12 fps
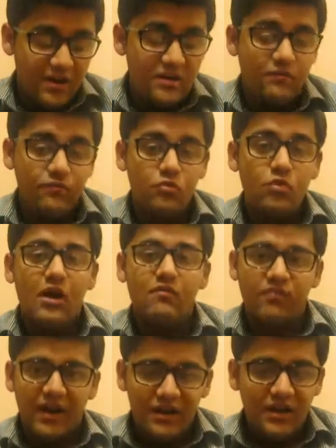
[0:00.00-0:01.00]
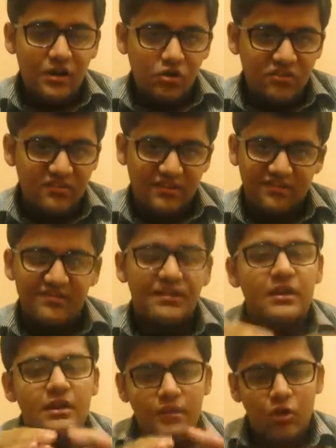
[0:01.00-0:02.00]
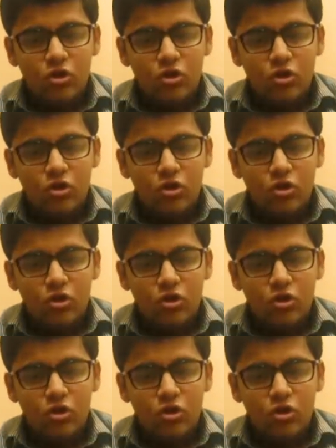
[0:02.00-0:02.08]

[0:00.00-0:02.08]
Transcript: But if you are widen your sense,